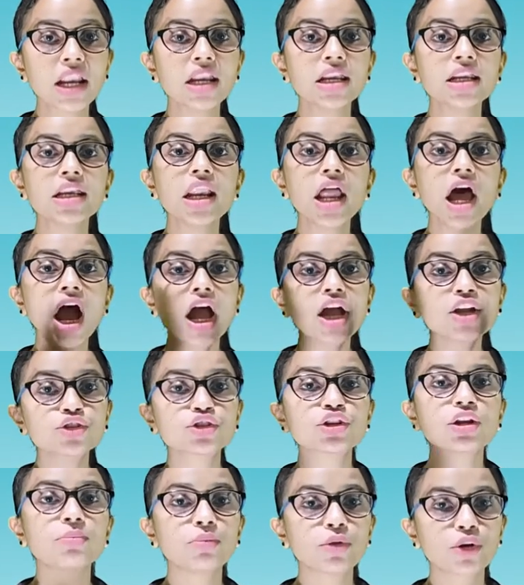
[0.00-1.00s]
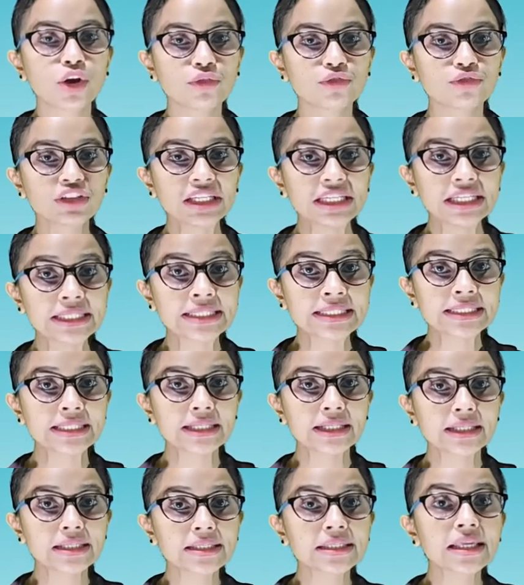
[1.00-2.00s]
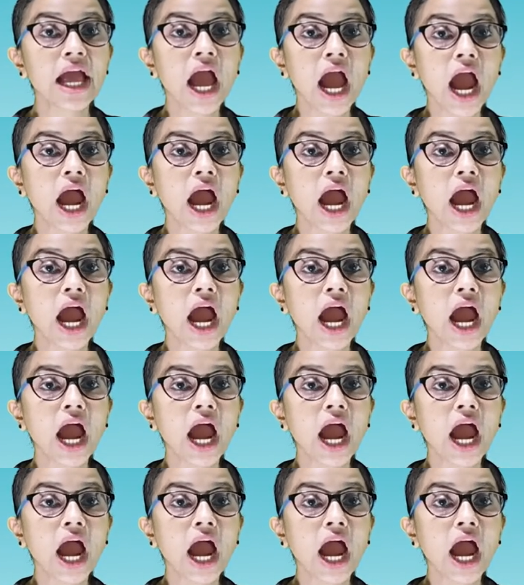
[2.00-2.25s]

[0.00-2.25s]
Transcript: a large number of yeast cells